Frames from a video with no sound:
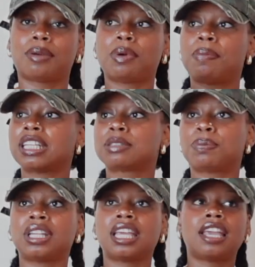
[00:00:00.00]
But best
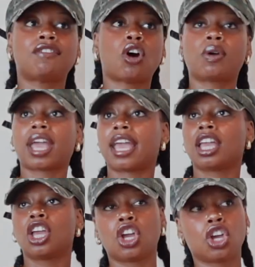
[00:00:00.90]
believe,
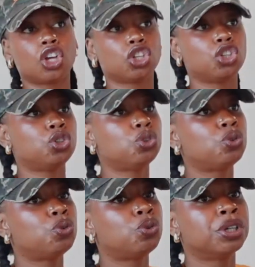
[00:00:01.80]
okay,
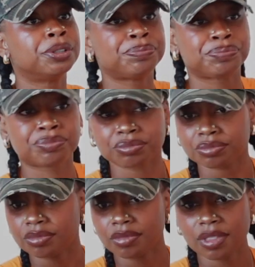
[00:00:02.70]
you
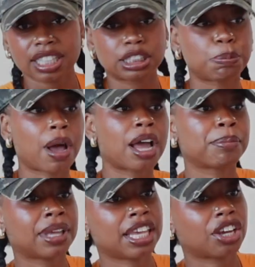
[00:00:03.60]
spot
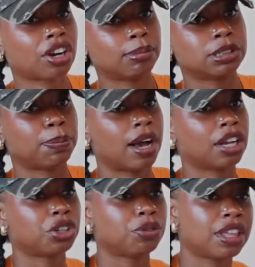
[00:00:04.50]
me here, I'm
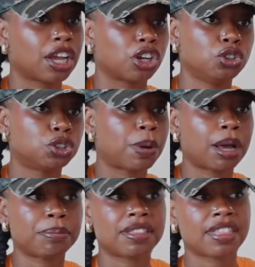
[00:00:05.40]
spotting you there. You
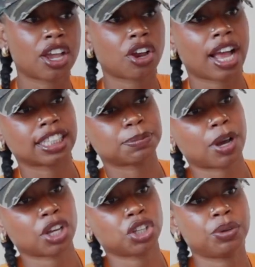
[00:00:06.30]
spot me there, I
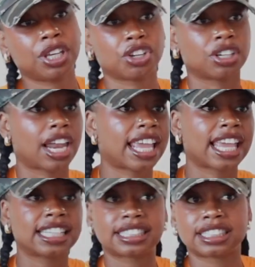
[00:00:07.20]
spot you here. Like,
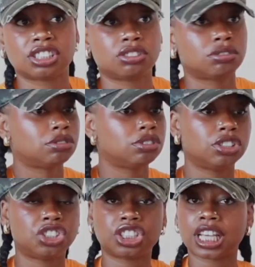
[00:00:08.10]
it's
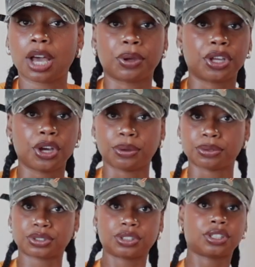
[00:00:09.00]
just how it
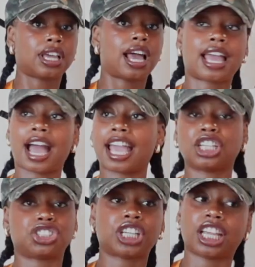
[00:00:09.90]
goes. I
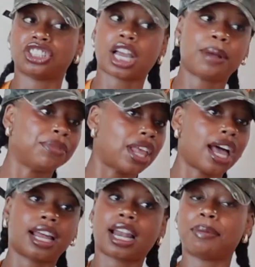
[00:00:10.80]
exchange. I'm
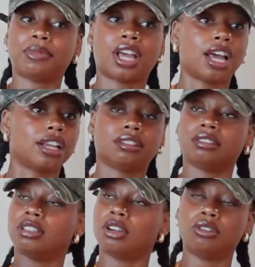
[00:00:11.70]
not,
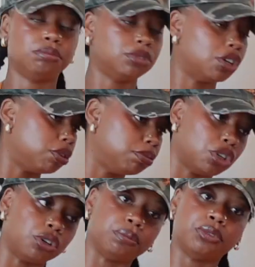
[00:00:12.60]
nope.
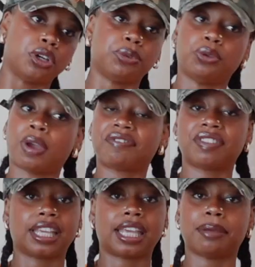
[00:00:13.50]
You ain't
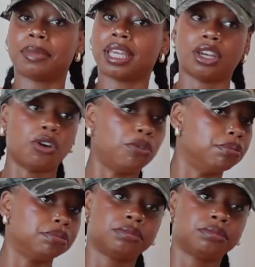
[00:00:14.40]
finna get me, nope.